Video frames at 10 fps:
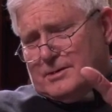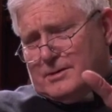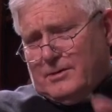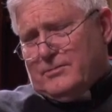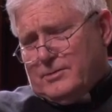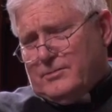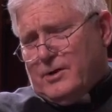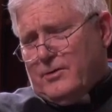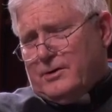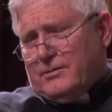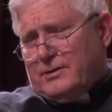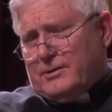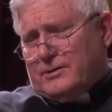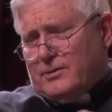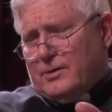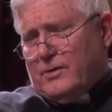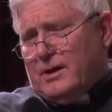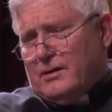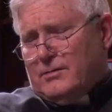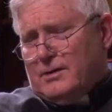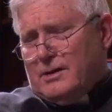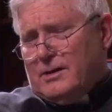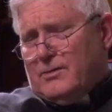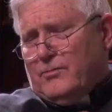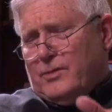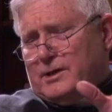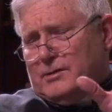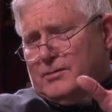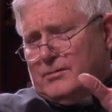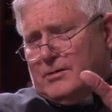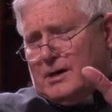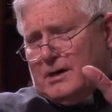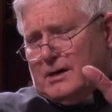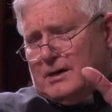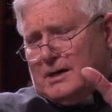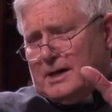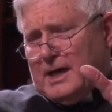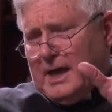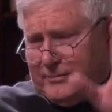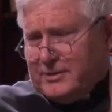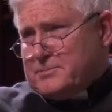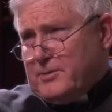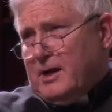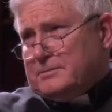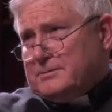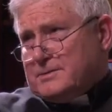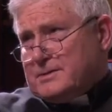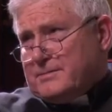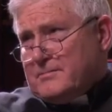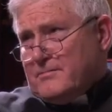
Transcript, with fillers: you know you're doing well when you have these problems.